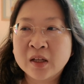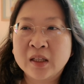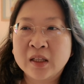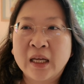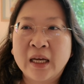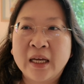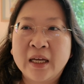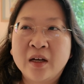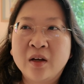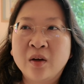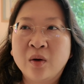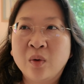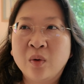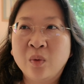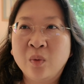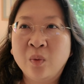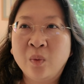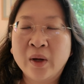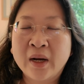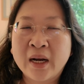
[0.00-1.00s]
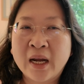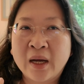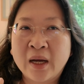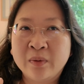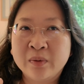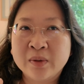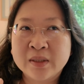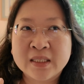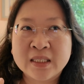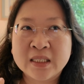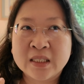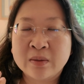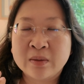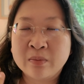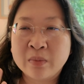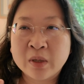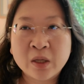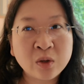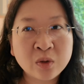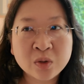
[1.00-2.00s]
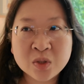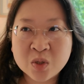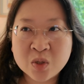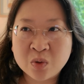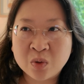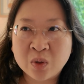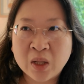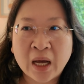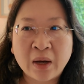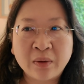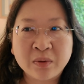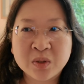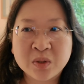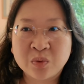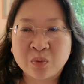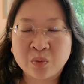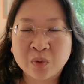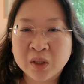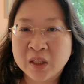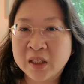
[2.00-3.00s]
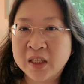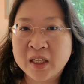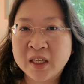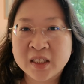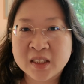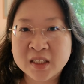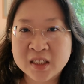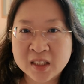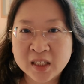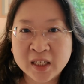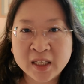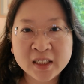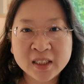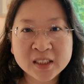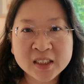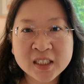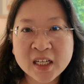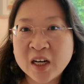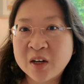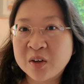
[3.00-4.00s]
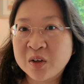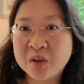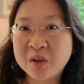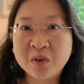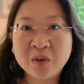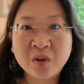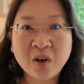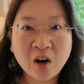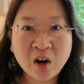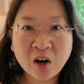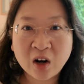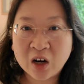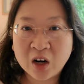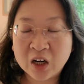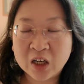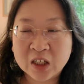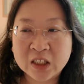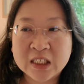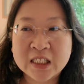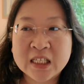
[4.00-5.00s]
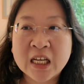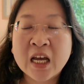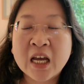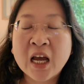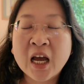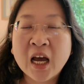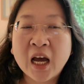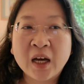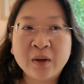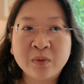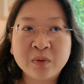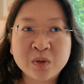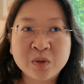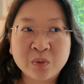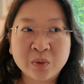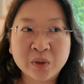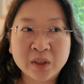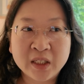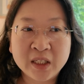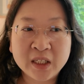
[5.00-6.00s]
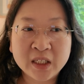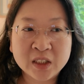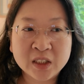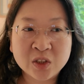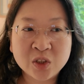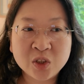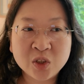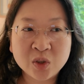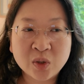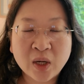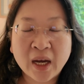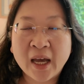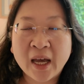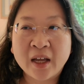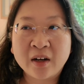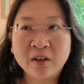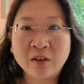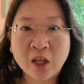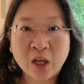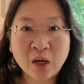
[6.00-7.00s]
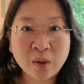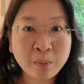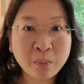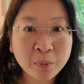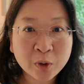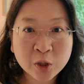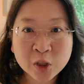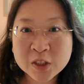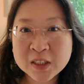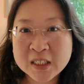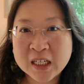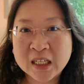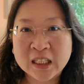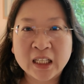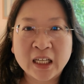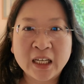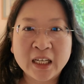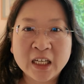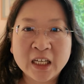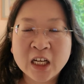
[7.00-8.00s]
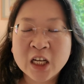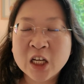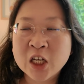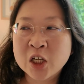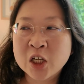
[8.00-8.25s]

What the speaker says: like, when I was in middle school, I was really into like tarot cards. I had a lot of books on like